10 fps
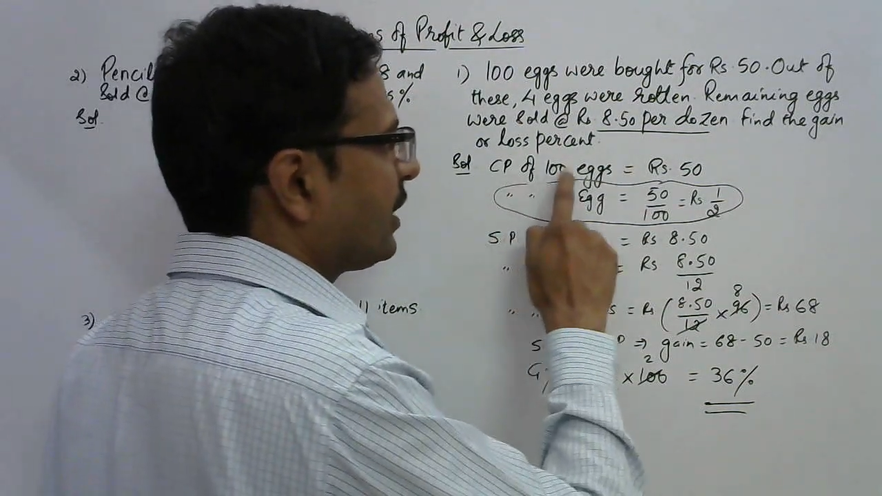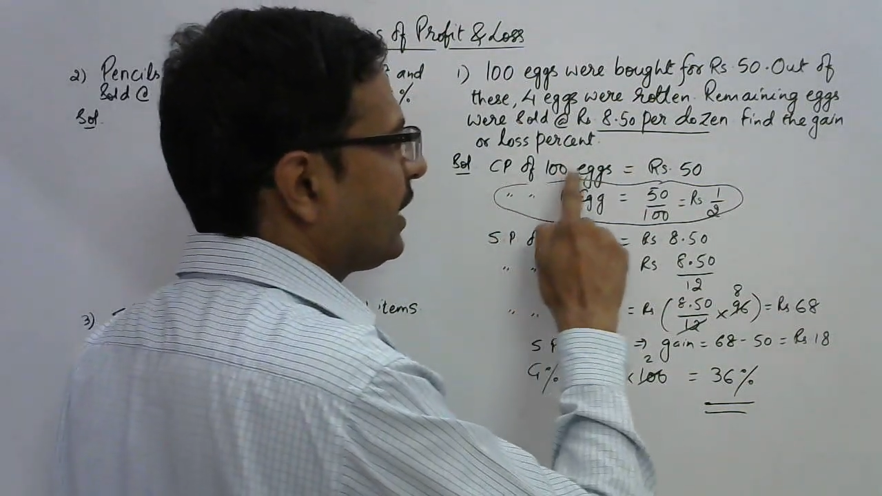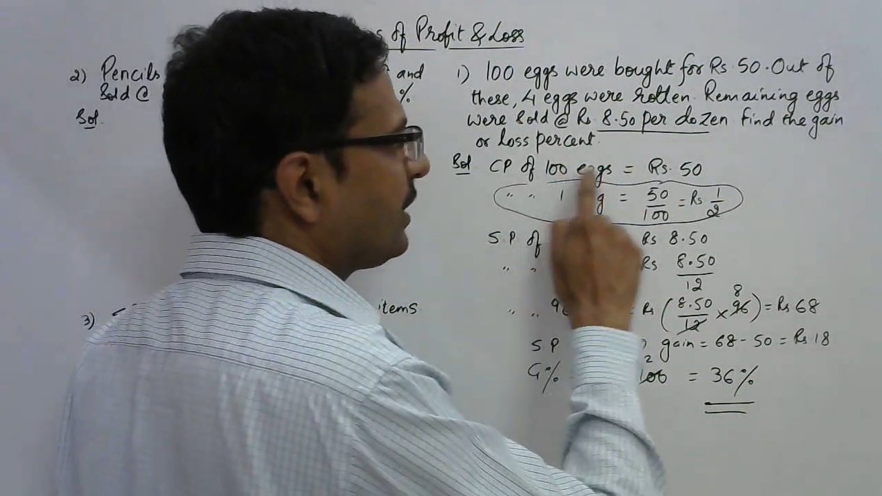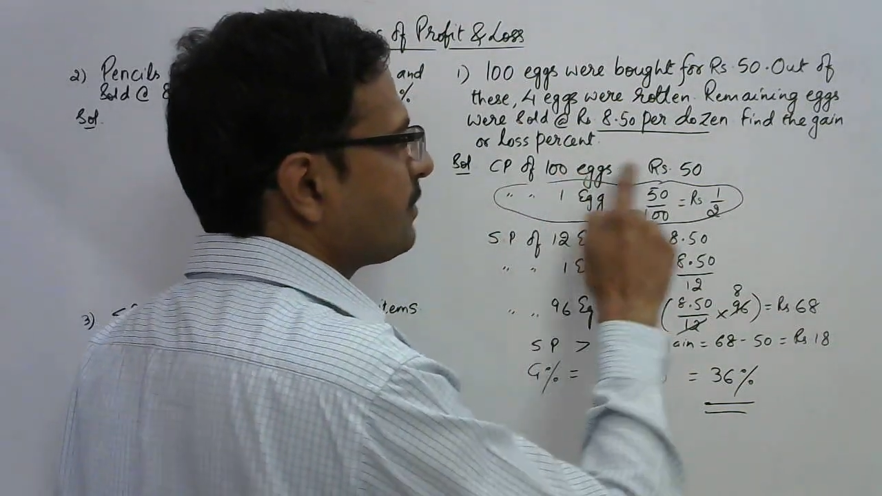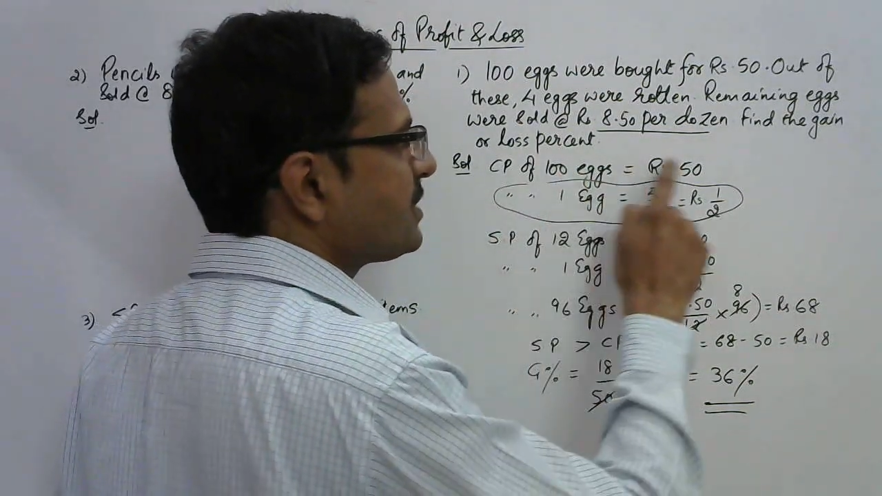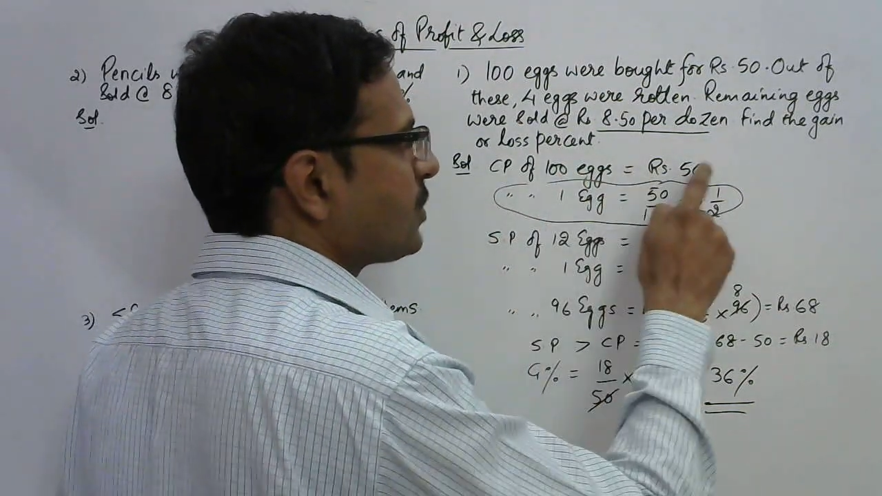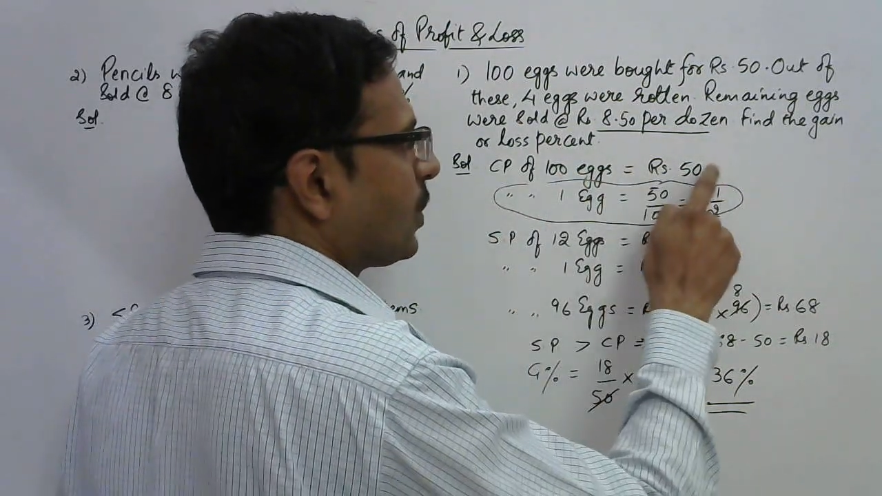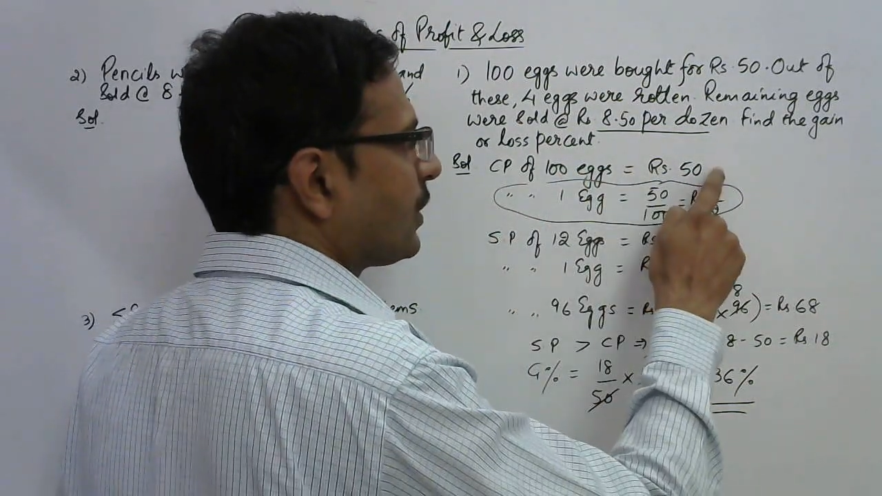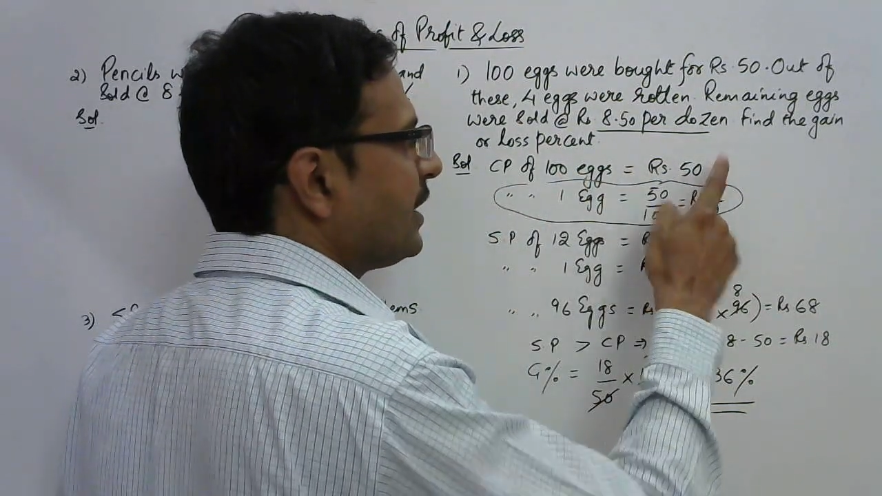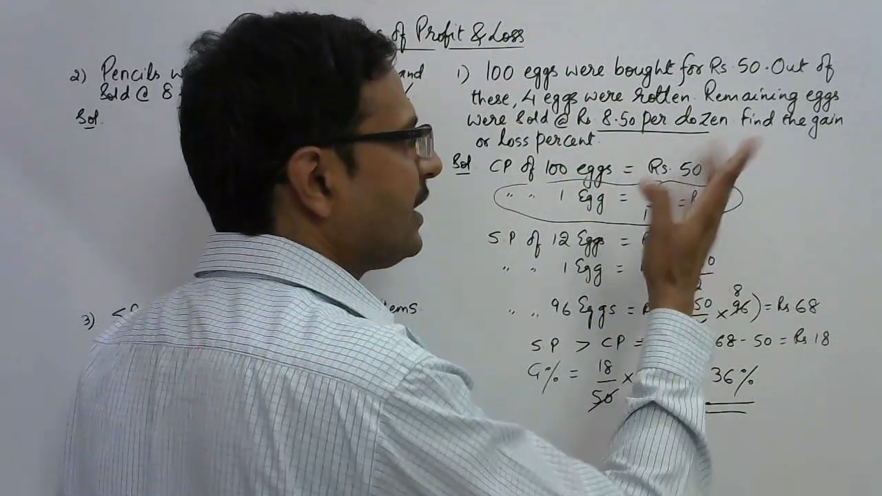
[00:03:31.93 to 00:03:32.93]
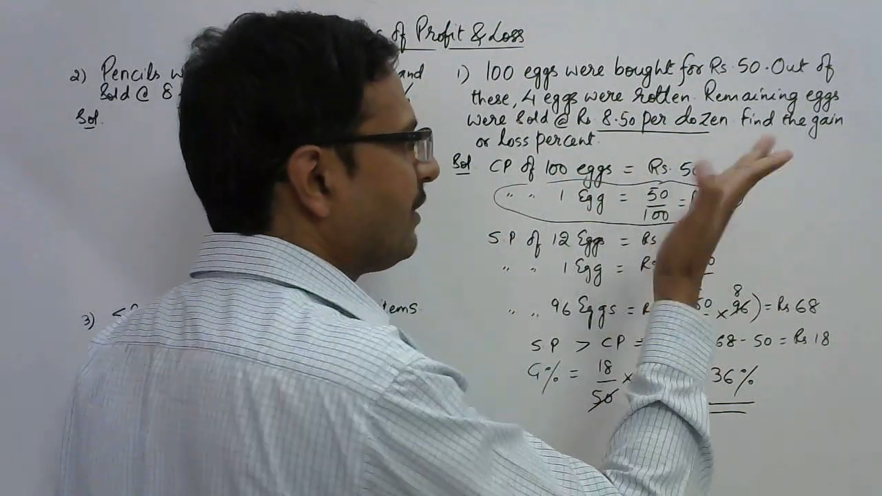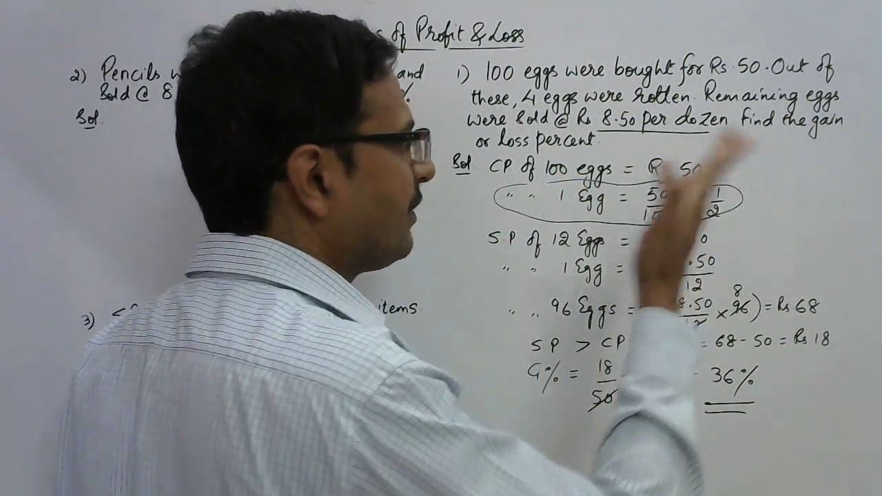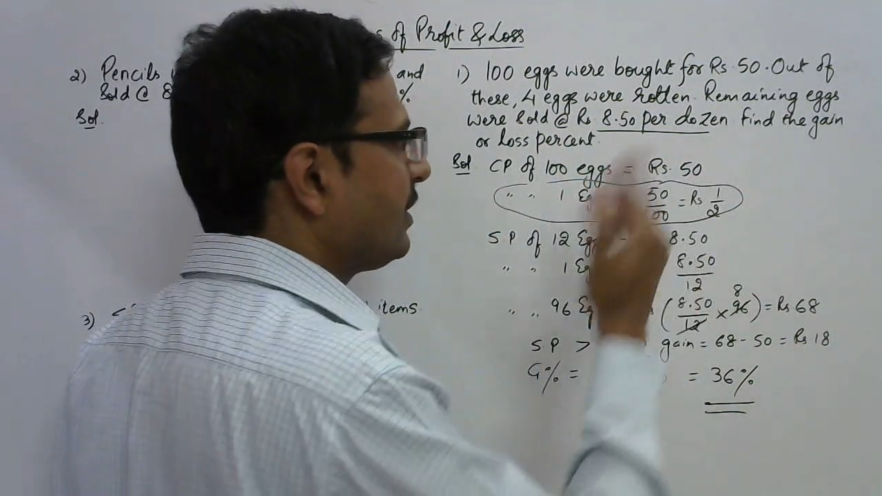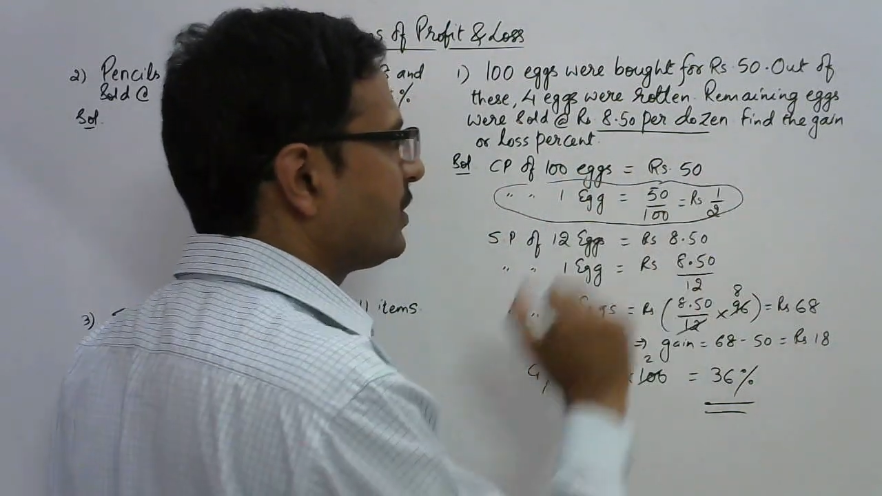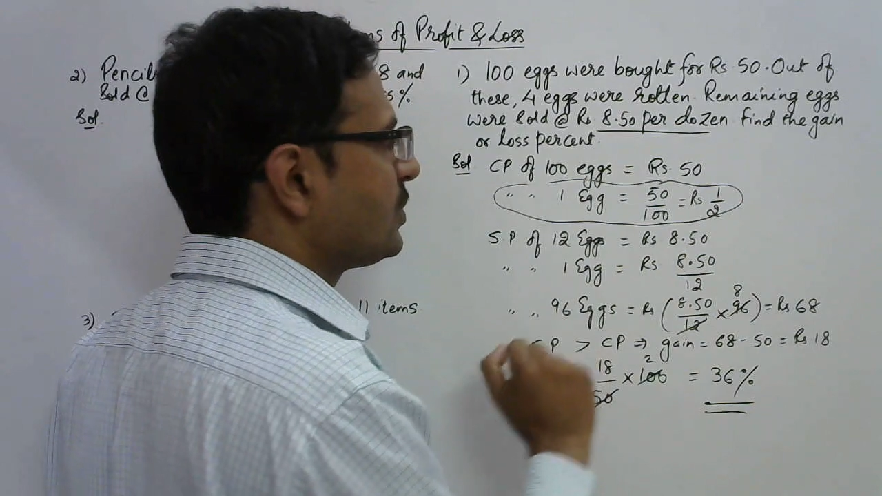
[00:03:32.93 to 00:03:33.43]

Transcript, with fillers: items is already given.